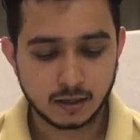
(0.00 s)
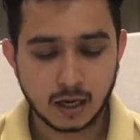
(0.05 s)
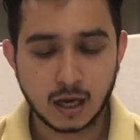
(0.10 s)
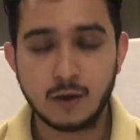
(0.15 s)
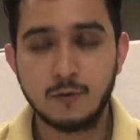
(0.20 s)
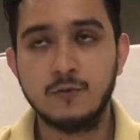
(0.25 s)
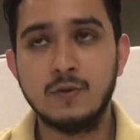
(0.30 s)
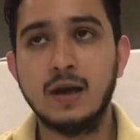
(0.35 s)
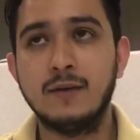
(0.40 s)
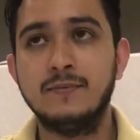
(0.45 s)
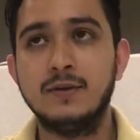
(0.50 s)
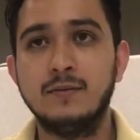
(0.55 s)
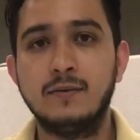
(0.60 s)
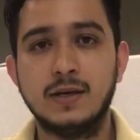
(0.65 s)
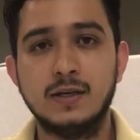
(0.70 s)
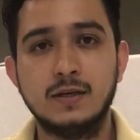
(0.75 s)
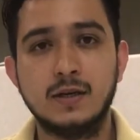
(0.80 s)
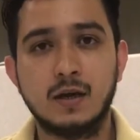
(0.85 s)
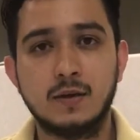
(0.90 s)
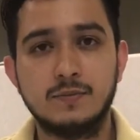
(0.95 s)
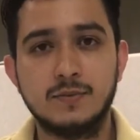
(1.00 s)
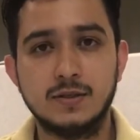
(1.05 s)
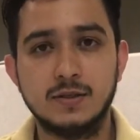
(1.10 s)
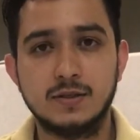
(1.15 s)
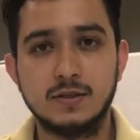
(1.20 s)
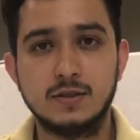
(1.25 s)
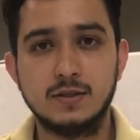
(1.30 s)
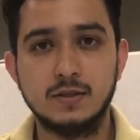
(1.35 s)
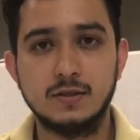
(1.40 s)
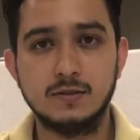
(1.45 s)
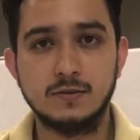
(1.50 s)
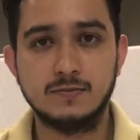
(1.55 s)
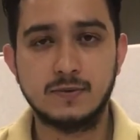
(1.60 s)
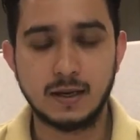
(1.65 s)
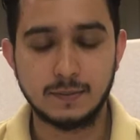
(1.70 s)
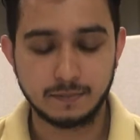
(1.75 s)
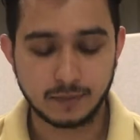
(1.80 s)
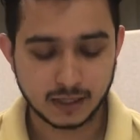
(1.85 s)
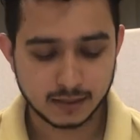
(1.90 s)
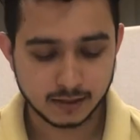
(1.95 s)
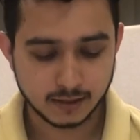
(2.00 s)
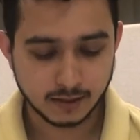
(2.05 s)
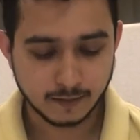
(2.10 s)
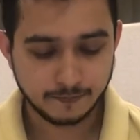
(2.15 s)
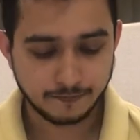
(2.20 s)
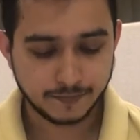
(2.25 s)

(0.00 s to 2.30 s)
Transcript: We have divided our presentation into 5 parts.